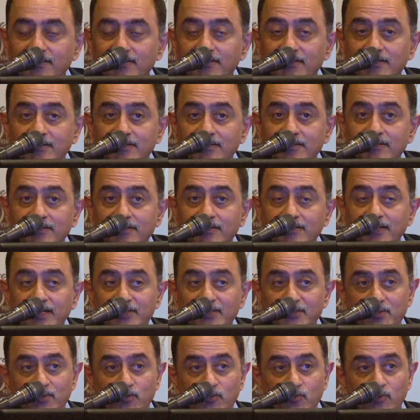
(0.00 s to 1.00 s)

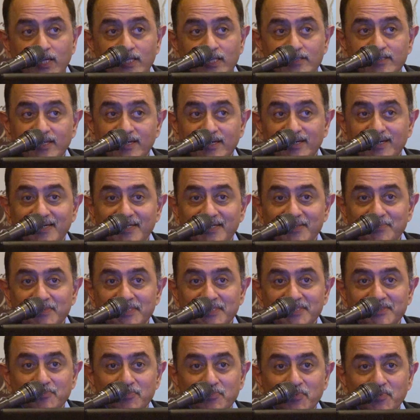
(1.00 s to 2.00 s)
I don't know why they
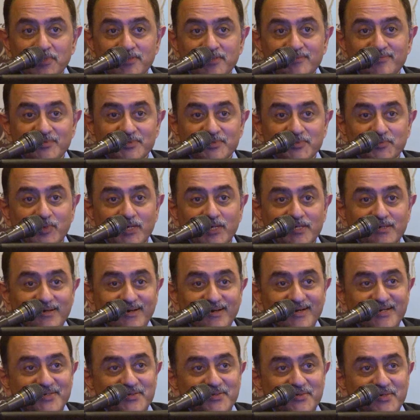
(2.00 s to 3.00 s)
hired me. The board was quite
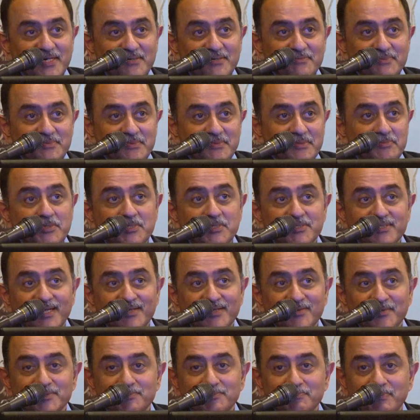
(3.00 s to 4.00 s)
kind to hire me because
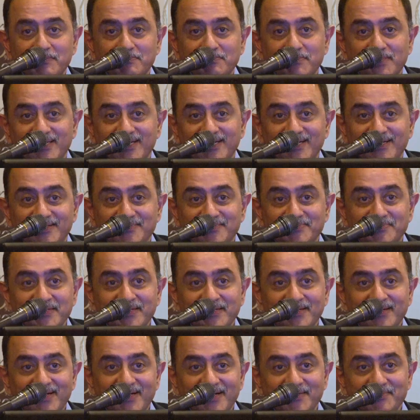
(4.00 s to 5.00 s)
I don't speak Malayalam.
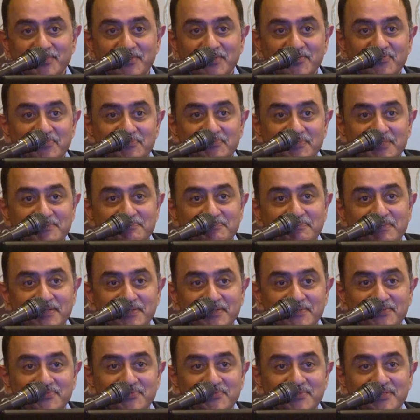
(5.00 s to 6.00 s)
I'm not from this
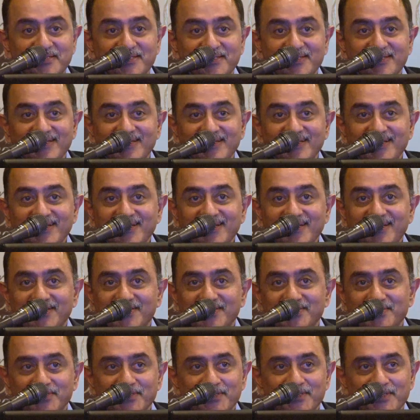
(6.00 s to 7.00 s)
part of the world.
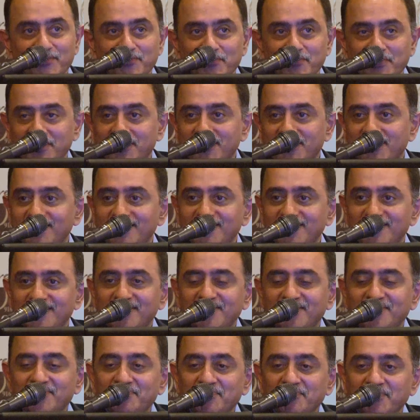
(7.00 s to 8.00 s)
And still they
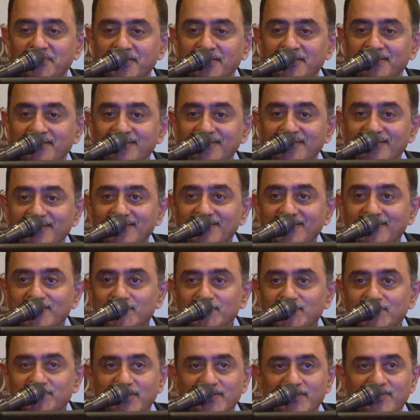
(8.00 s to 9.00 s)
were very
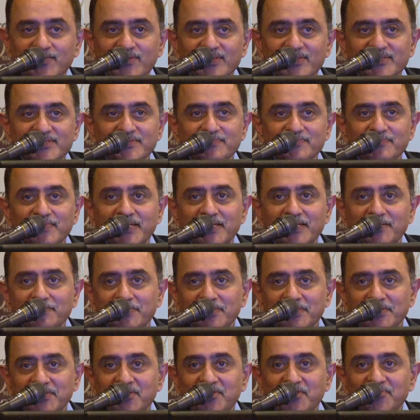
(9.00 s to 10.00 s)
generous in
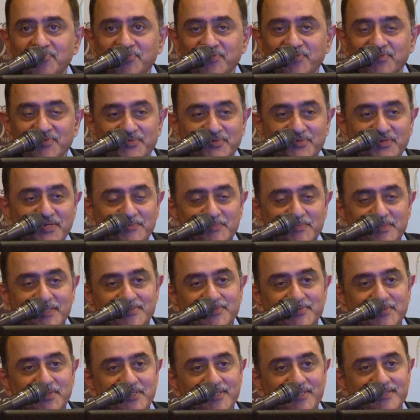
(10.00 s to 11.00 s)
making me the offer to come
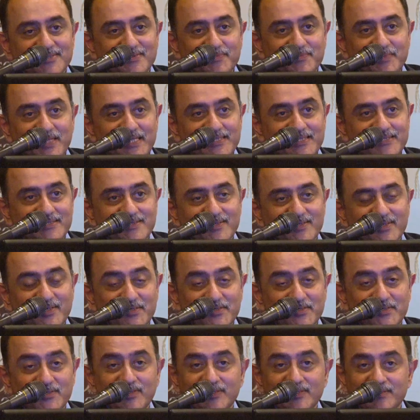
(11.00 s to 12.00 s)
and join as the managing
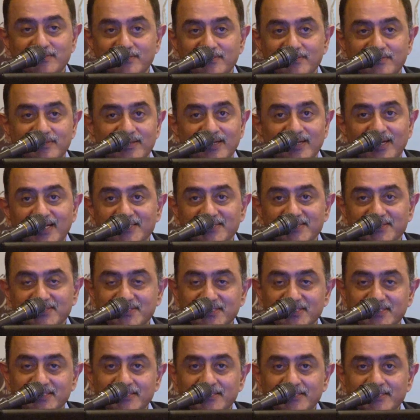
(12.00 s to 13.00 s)
director. And the
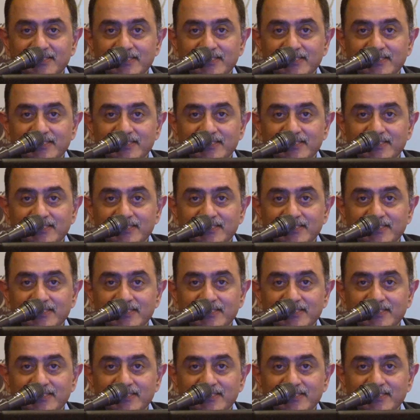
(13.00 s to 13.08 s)
last